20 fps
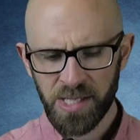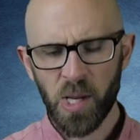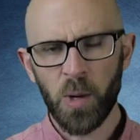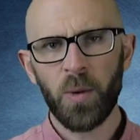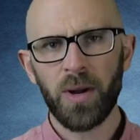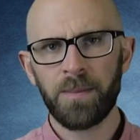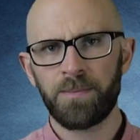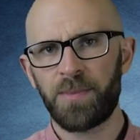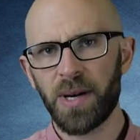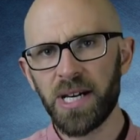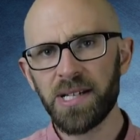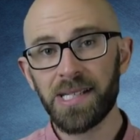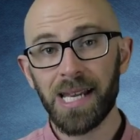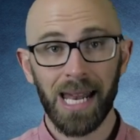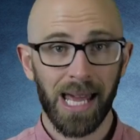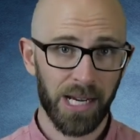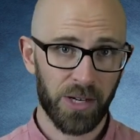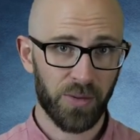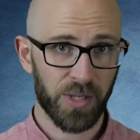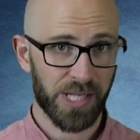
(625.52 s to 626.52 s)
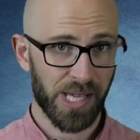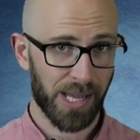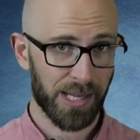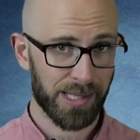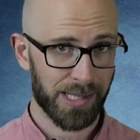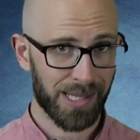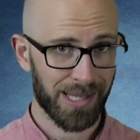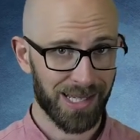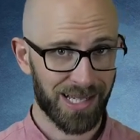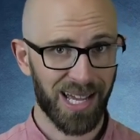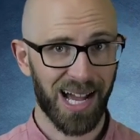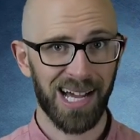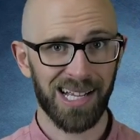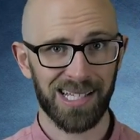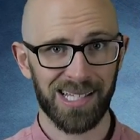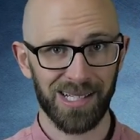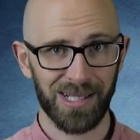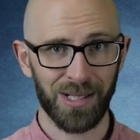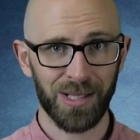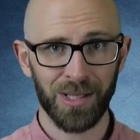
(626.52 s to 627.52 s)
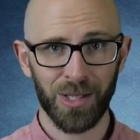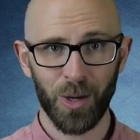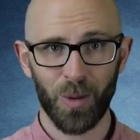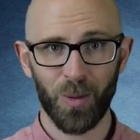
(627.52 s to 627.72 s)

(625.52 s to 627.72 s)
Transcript: So when Bertilac returns to the castle,